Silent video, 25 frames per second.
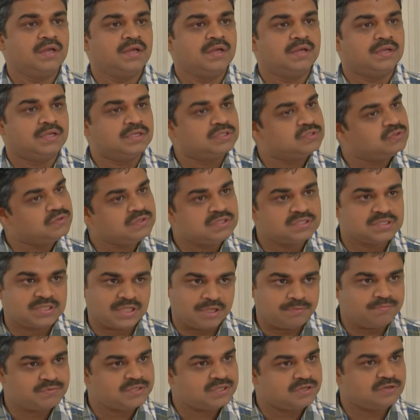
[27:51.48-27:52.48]
is on the
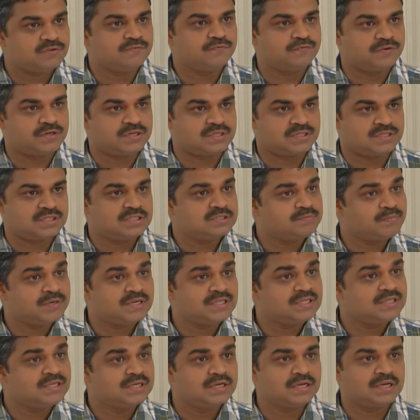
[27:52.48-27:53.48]
same set of vertices,
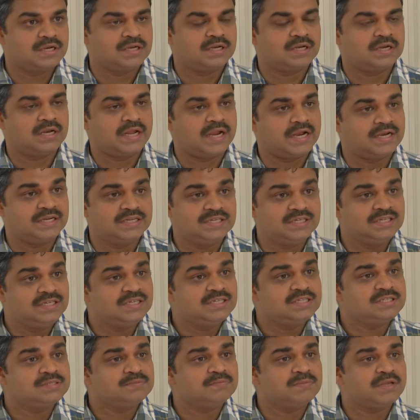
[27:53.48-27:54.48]
but the
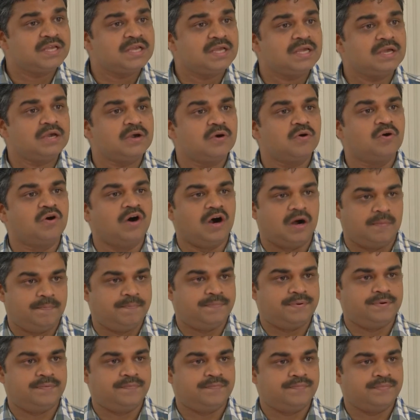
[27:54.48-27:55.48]
edges may go
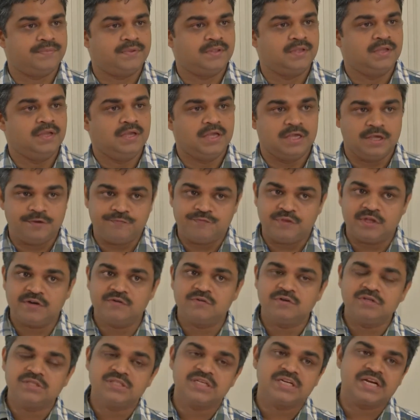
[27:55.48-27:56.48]
up. If there
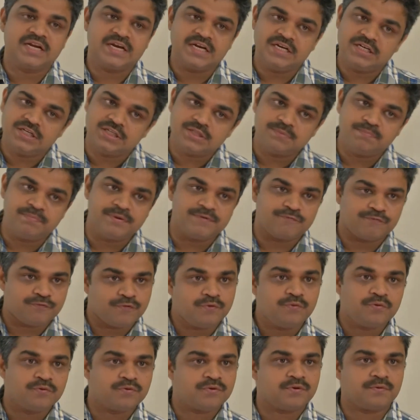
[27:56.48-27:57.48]
was an edge
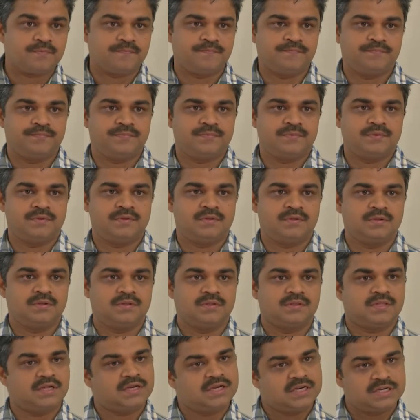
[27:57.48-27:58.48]
before,
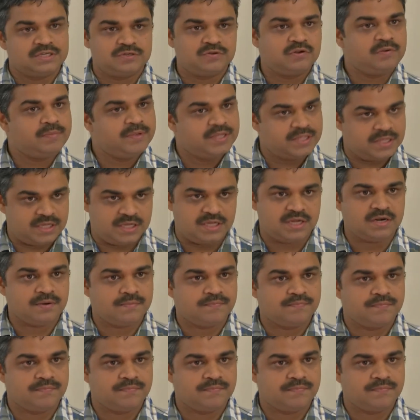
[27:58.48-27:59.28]
that edge will be there.